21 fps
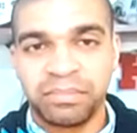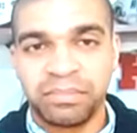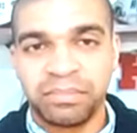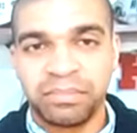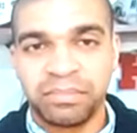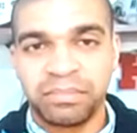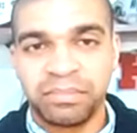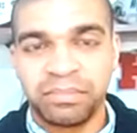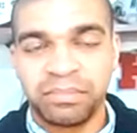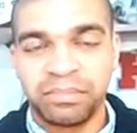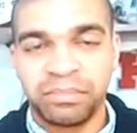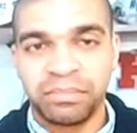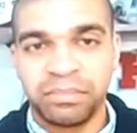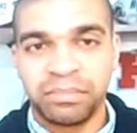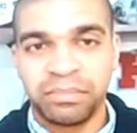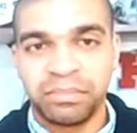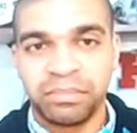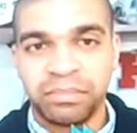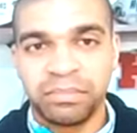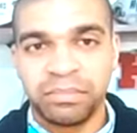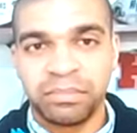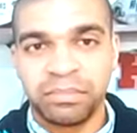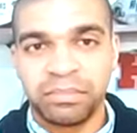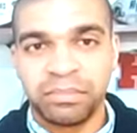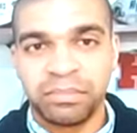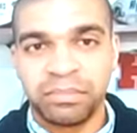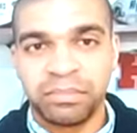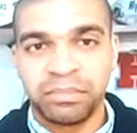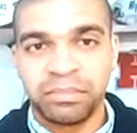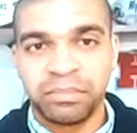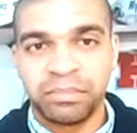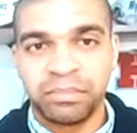
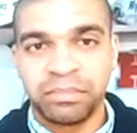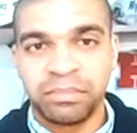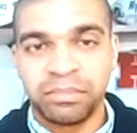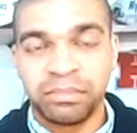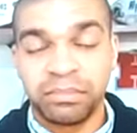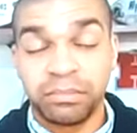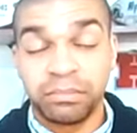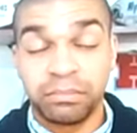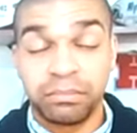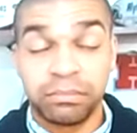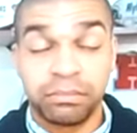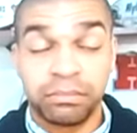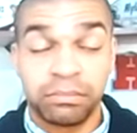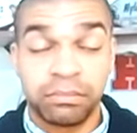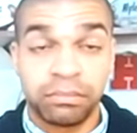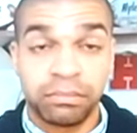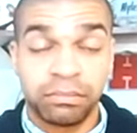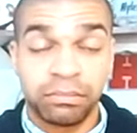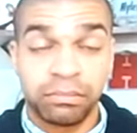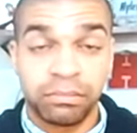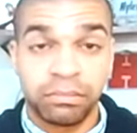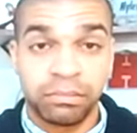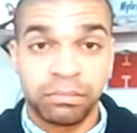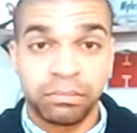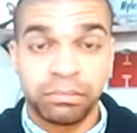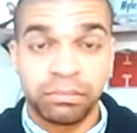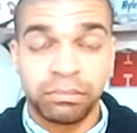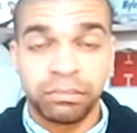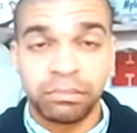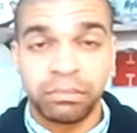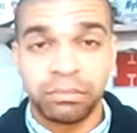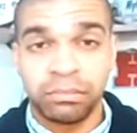
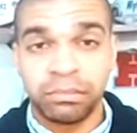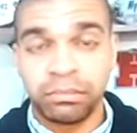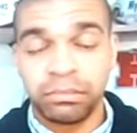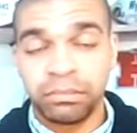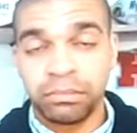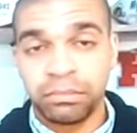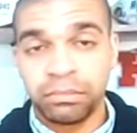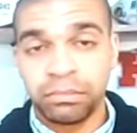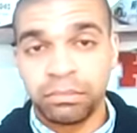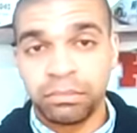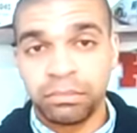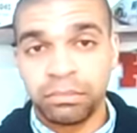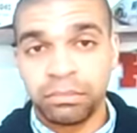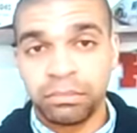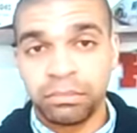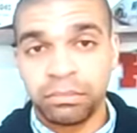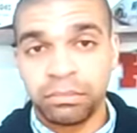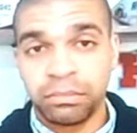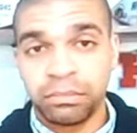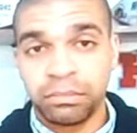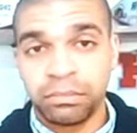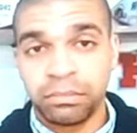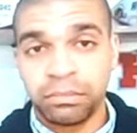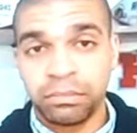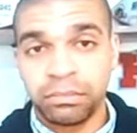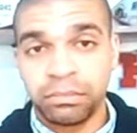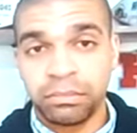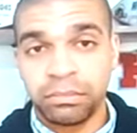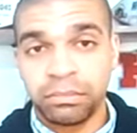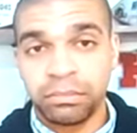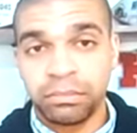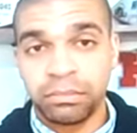
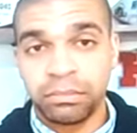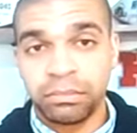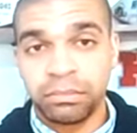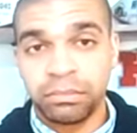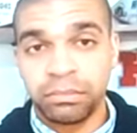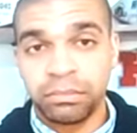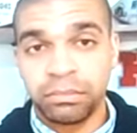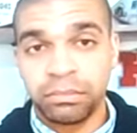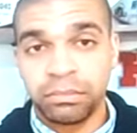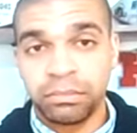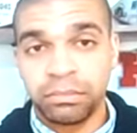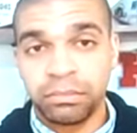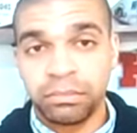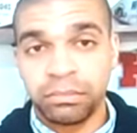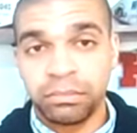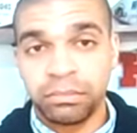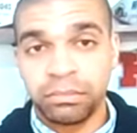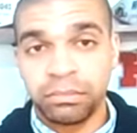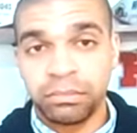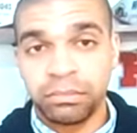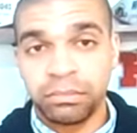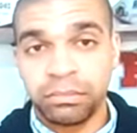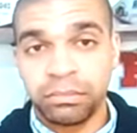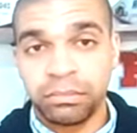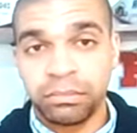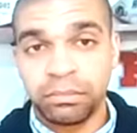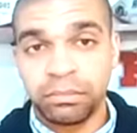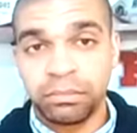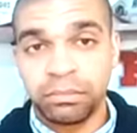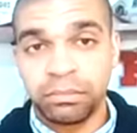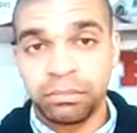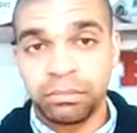
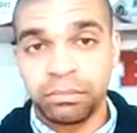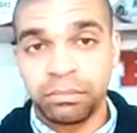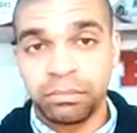(silent)